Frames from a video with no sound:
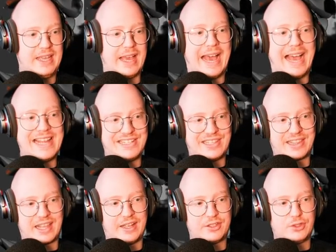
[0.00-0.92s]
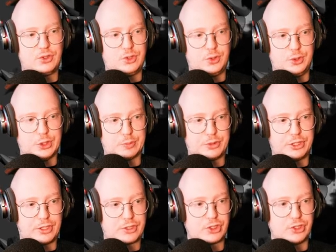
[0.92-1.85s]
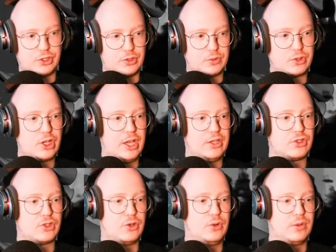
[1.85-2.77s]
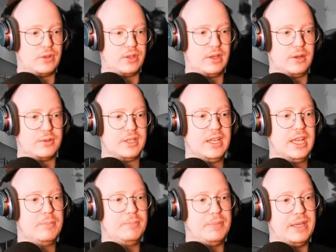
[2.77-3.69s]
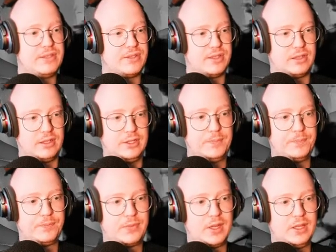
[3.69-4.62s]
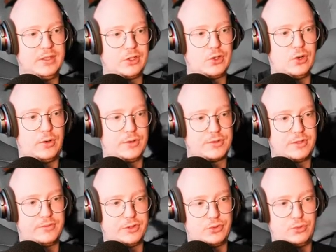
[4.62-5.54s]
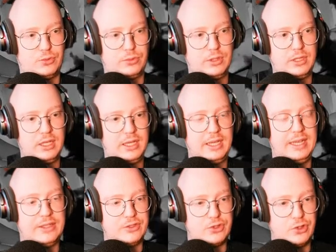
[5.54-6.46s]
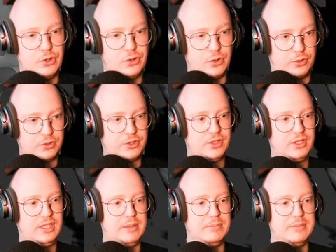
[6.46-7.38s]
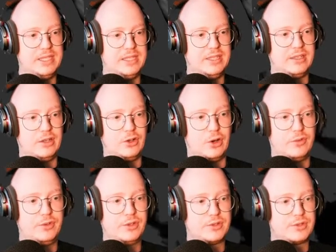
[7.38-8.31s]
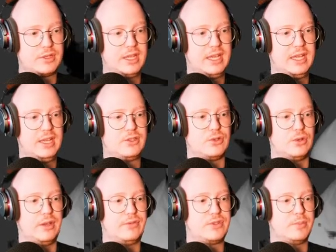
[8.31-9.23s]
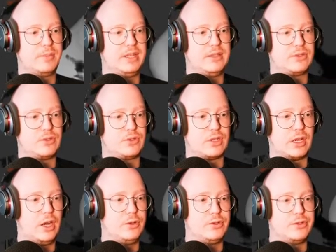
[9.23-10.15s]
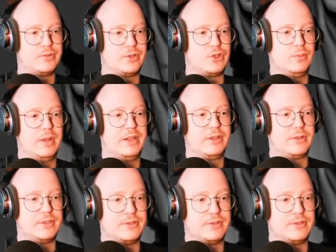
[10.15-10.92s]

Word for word: add that to your production. Don't change the whole thing out. Basically, the cost of a tool is not immediately obvious. So if somebody is just like, oh, you should switch to Blender because